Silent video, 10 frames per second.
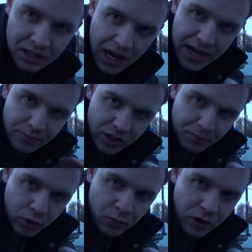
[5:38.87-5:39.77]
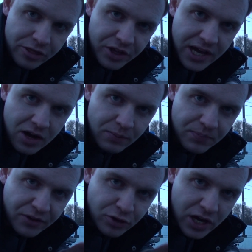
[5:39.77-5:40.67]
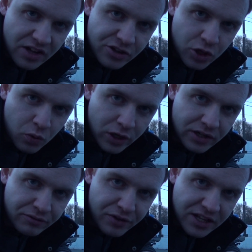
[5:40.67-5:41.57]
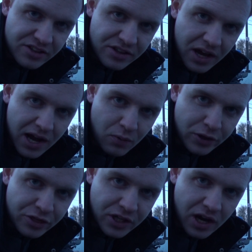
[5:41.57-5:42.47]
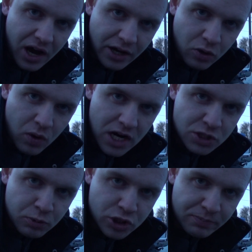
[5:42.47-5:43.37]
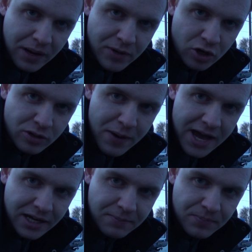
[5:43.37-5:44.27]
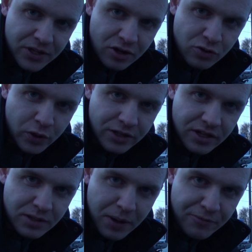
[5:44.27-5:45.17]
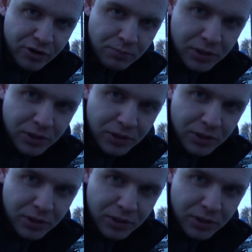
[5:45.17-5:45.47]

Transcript: I am going to point one thing out. If you guys still weren't convinced with the auto wash pushing my mirrors back, here's what it did to my front